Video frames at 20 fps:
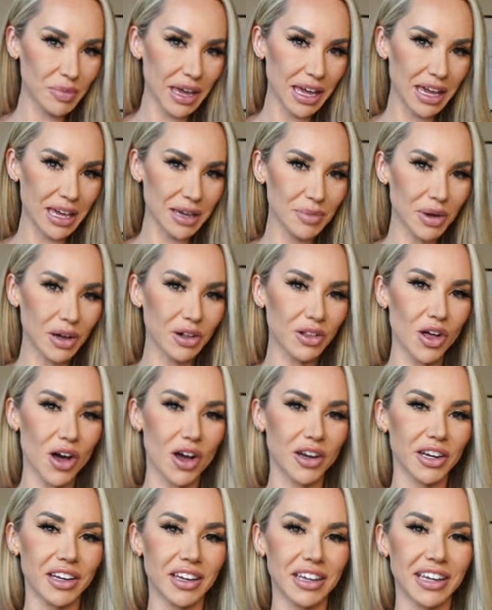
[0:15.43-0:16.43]
Babe
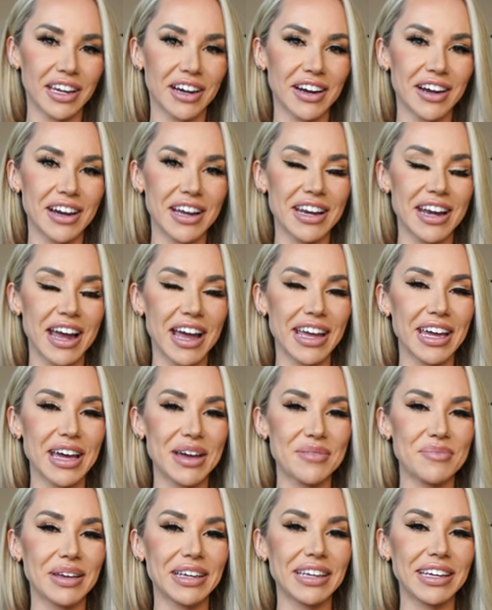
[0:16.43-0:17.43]
Claudia here, and I
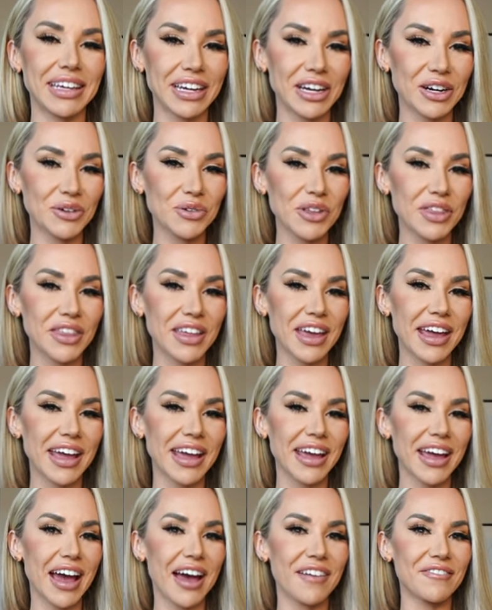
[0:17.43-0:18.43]
am here with
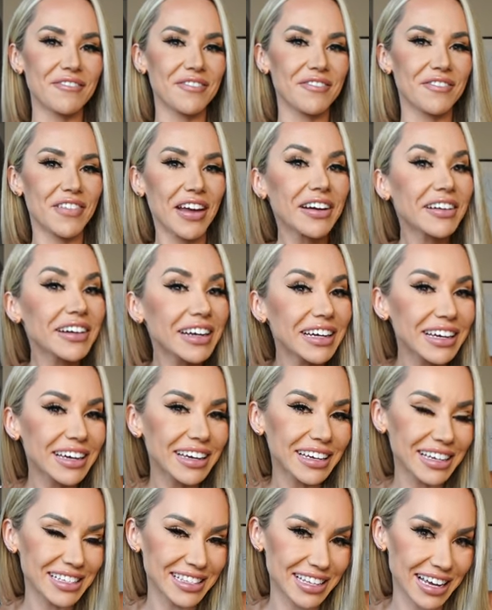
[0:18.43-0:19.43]
a very
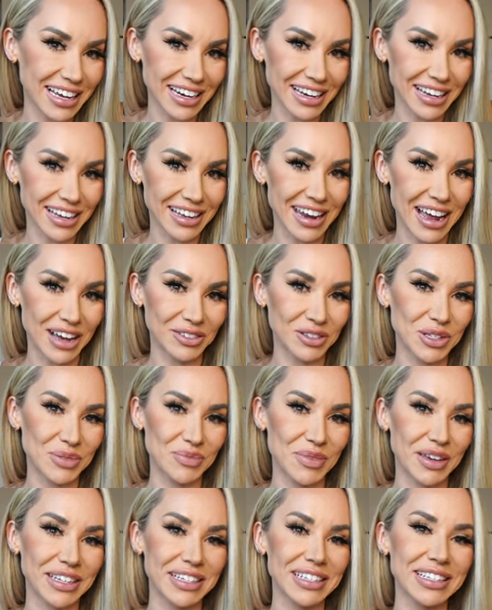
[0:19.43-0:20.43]
exciting
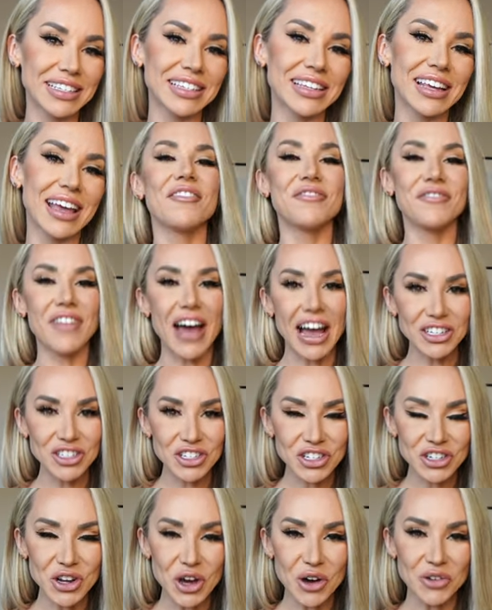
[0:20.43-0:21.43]
announcement.
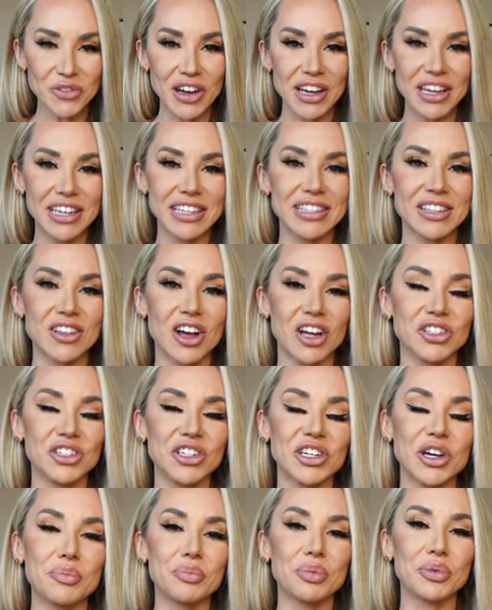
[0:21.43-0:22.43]
Fashion Nova is
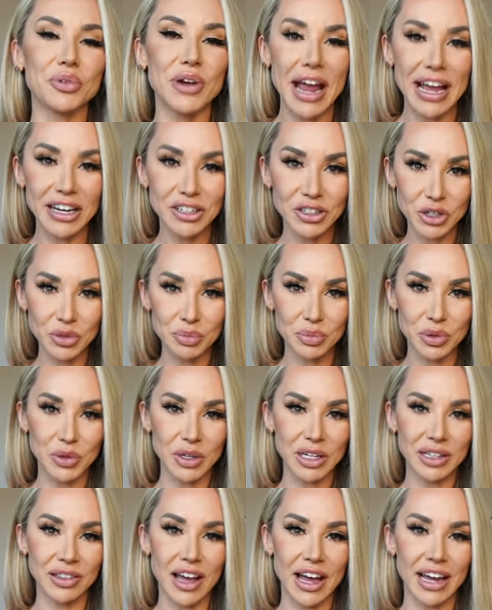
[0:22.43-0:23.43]
launching a brand new
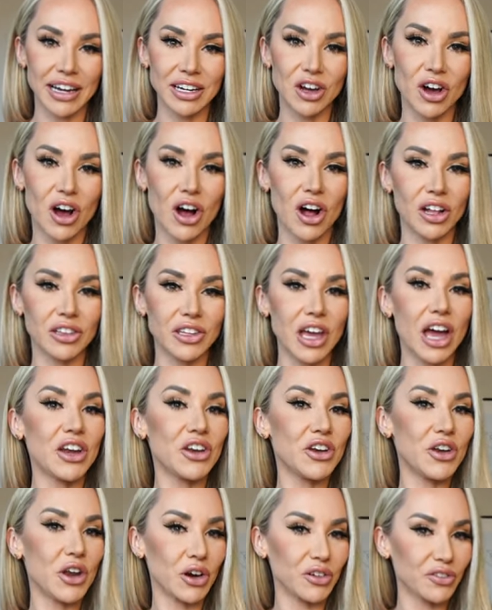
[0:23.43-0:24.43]
beauty line called
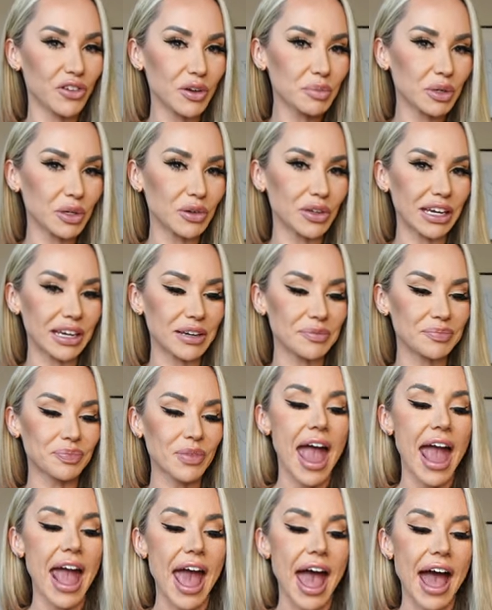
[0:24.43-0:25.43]
Nova Beauty,
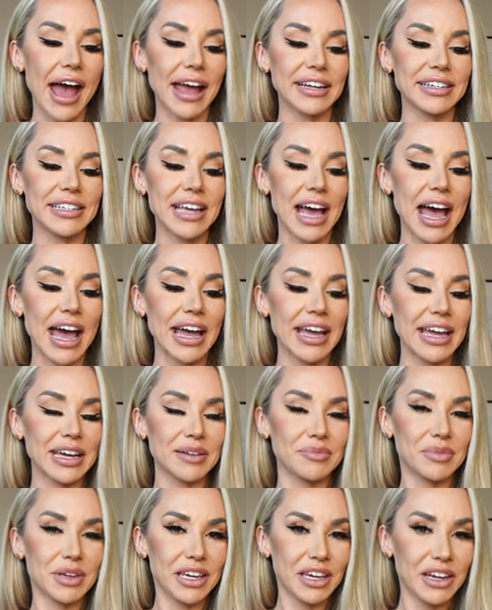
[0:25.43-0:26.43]
and I
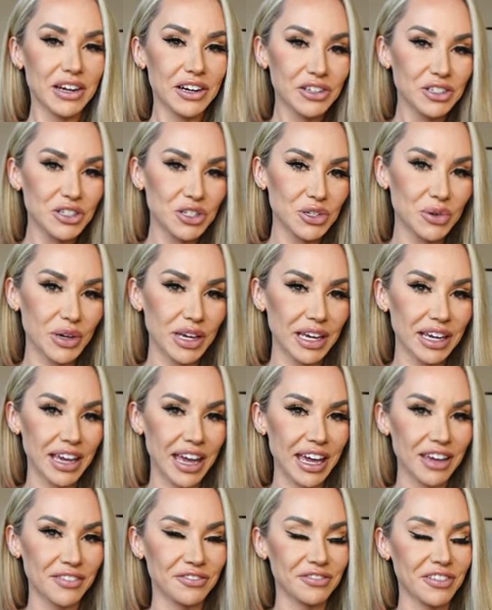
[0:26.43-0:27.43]
am here doing
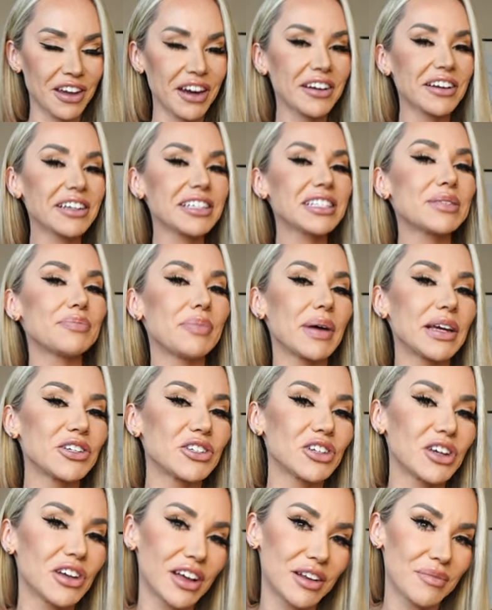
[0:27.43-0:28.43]
a very
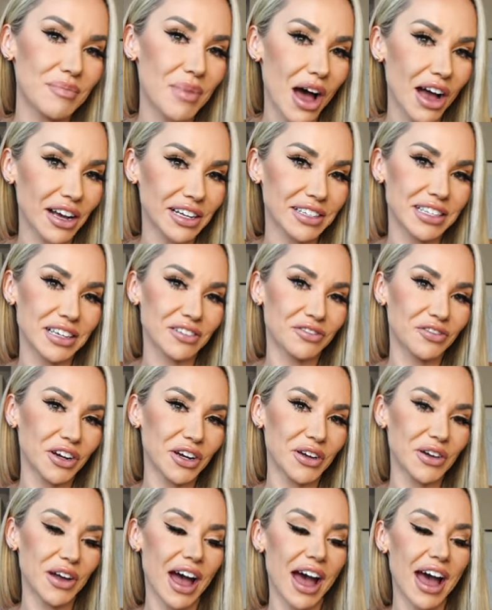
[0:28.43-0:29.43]
special unboxing for
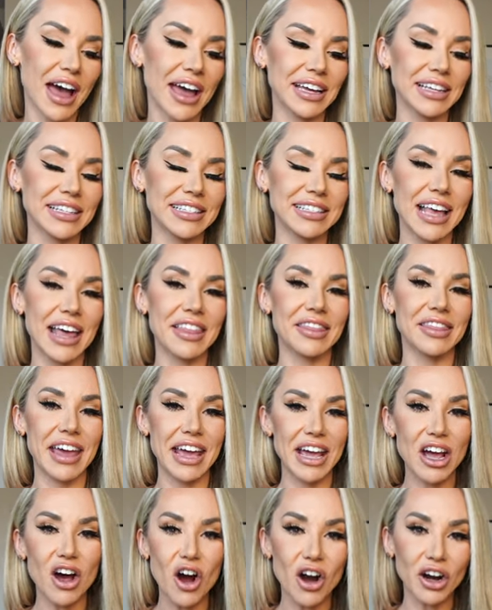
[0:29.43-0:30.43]
you guys.
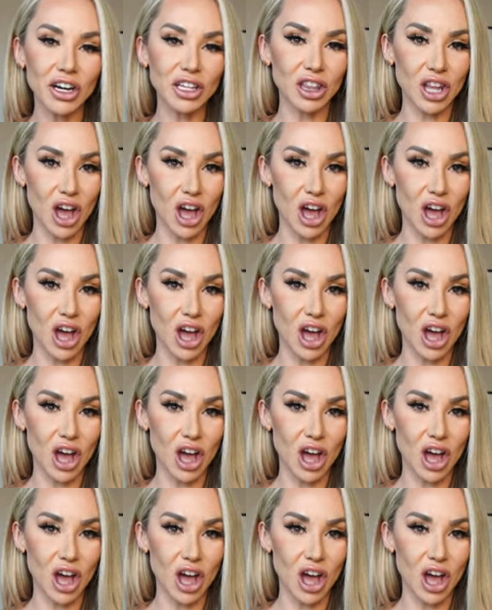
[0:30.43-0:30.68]
They are